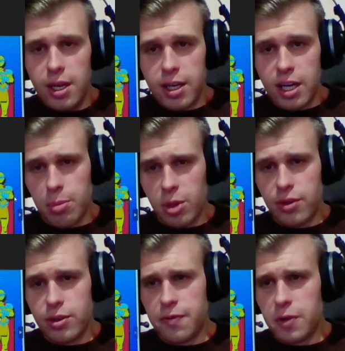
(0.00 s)
A couple
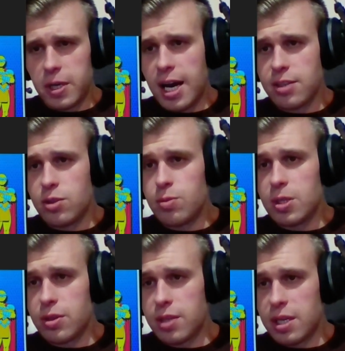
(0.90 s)
other different costumes. It
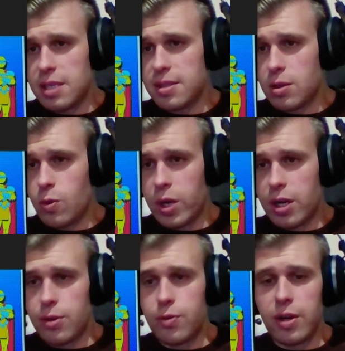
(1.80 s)
looks like he's gonna
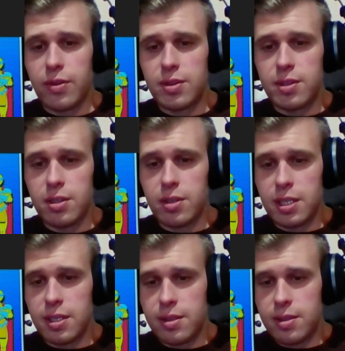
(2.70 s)
wear throughout the
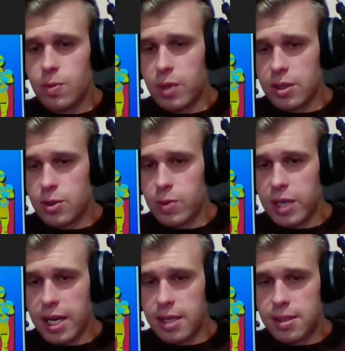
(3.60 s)
series. What else we
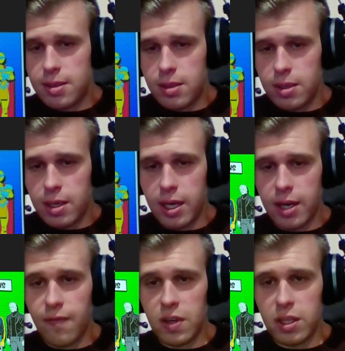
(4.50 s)
got?
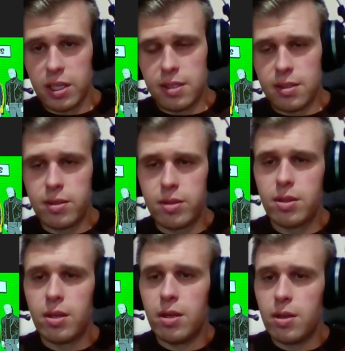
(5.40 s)
Uh, villains.
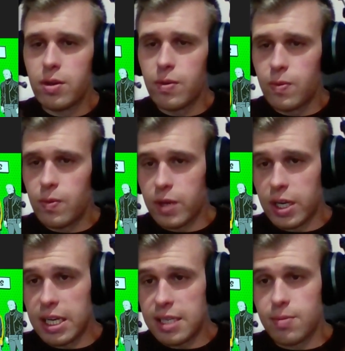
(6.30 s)
We're
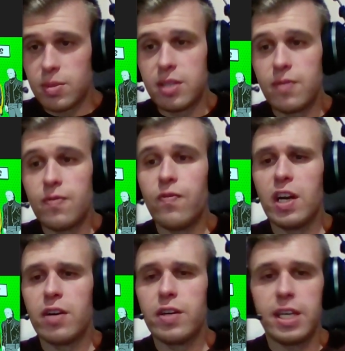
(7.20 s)
gonna get some
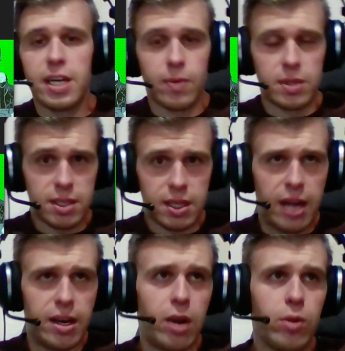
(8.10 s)
very uh, once again
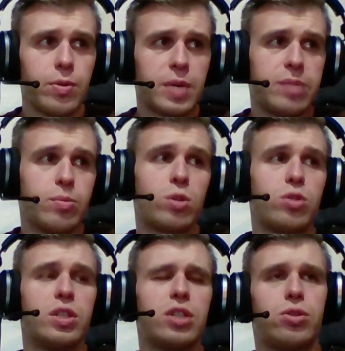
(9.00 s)
not only are we getting more
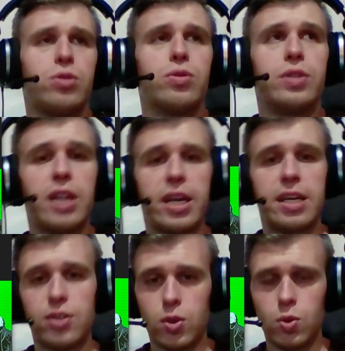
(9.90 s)
traditional in like
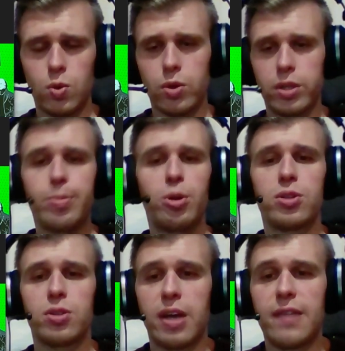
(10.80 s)
his school and
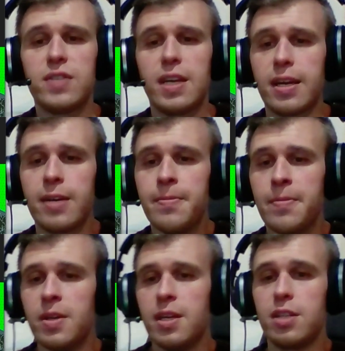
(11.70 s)
personal life setting in
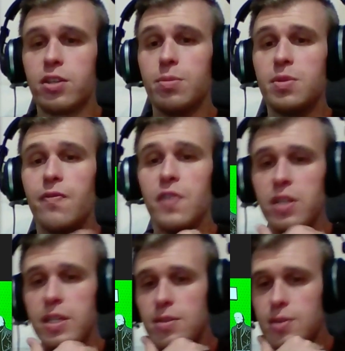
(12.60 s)
terms of
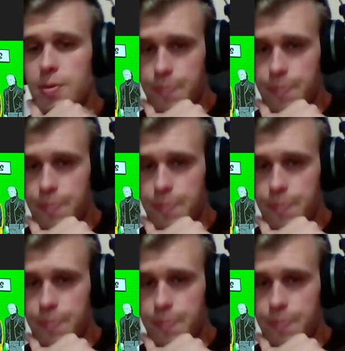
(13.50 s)
villains